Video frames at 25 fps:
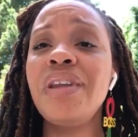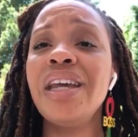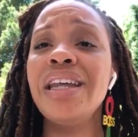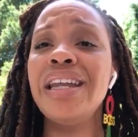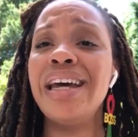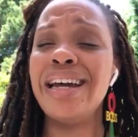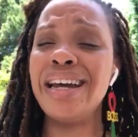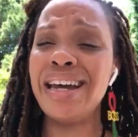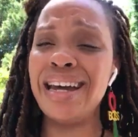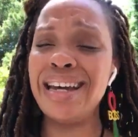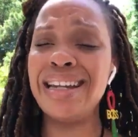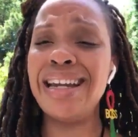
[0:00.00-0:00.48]

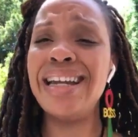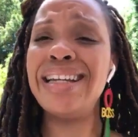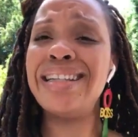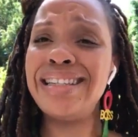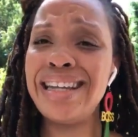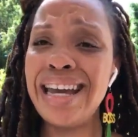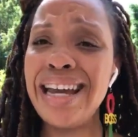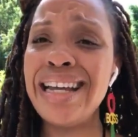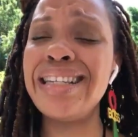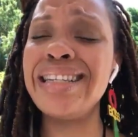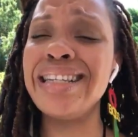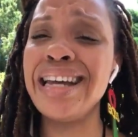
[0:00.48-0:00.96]
Like, it
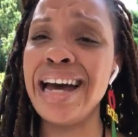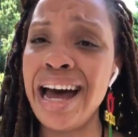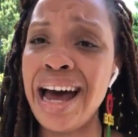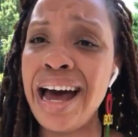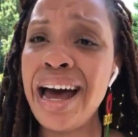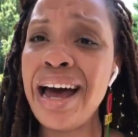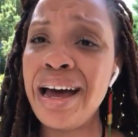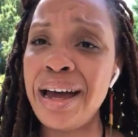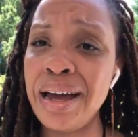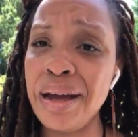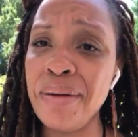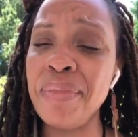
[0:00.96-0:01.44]
takes
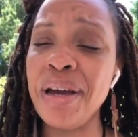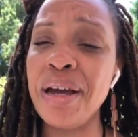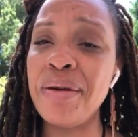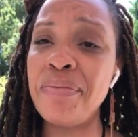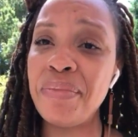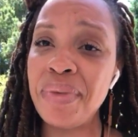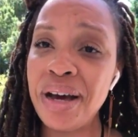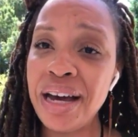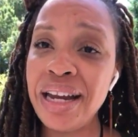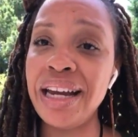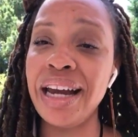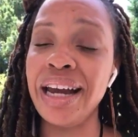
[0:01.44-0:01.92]
time and
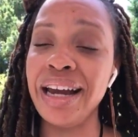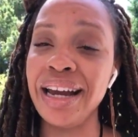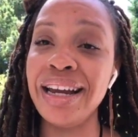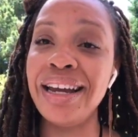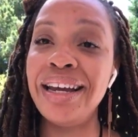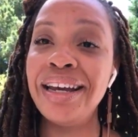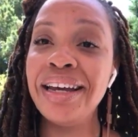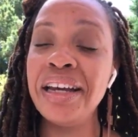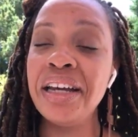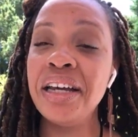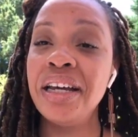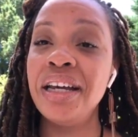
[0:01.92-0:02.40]
money
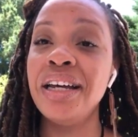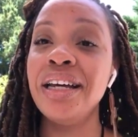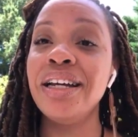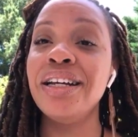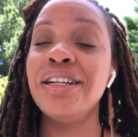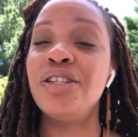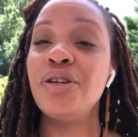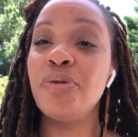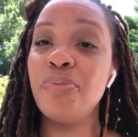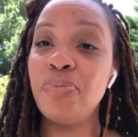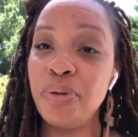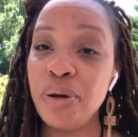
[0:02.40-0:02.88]

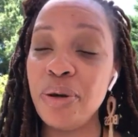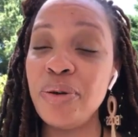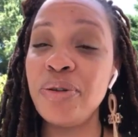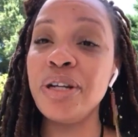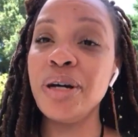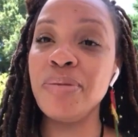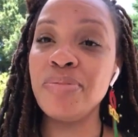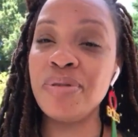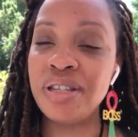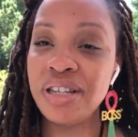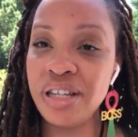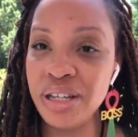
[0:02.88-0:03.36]
to build
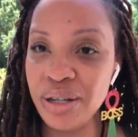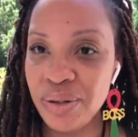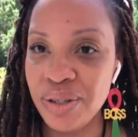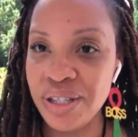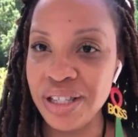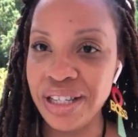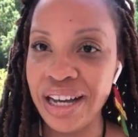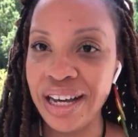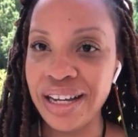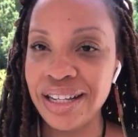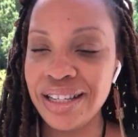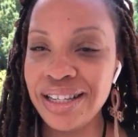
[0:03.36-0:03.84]
up skill
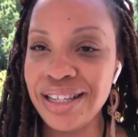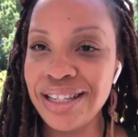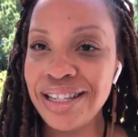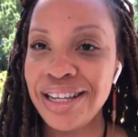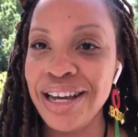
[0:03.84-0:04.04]
sets.